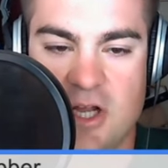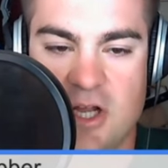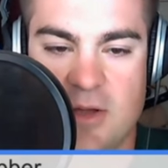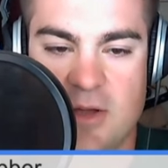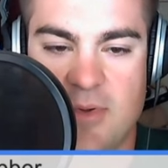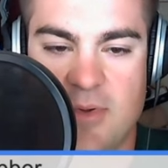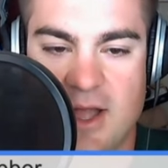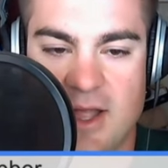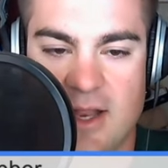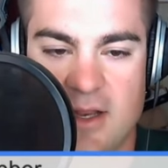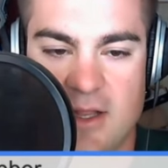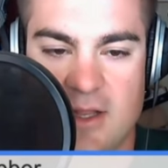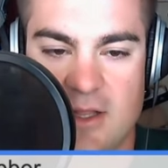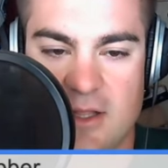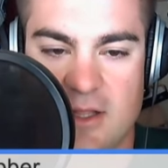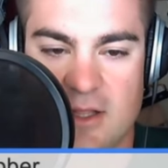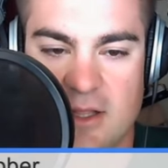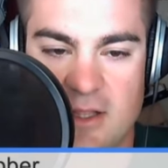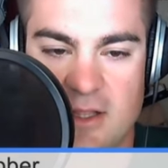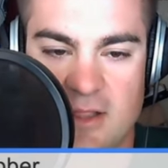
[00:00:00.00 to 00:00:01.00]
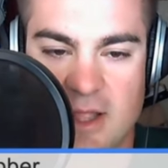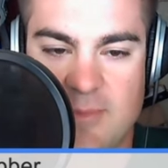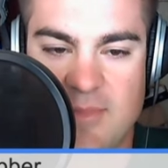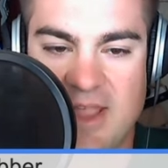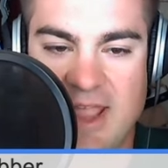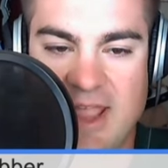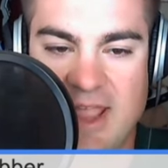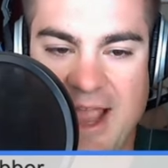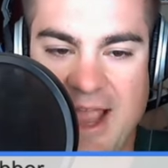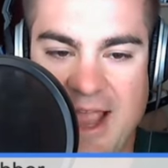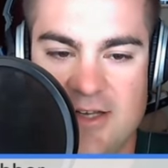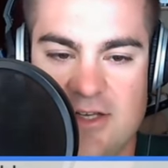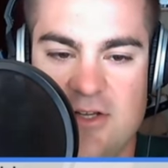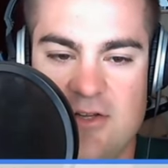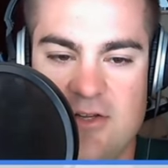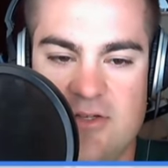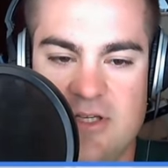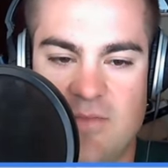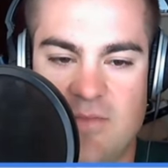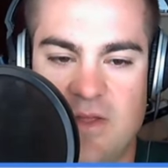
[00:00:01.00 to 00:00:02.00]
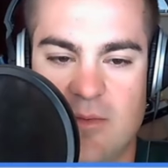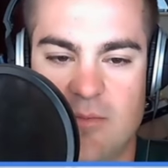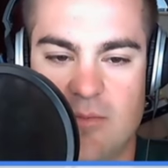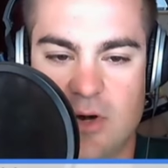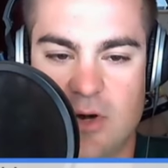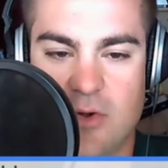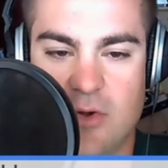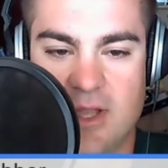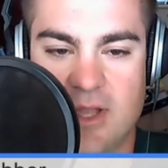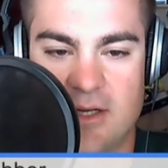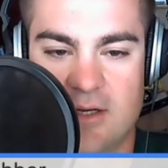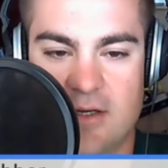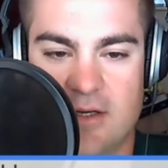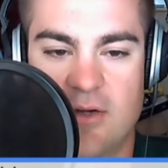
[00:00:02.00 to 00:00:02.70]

but let me hand you something broken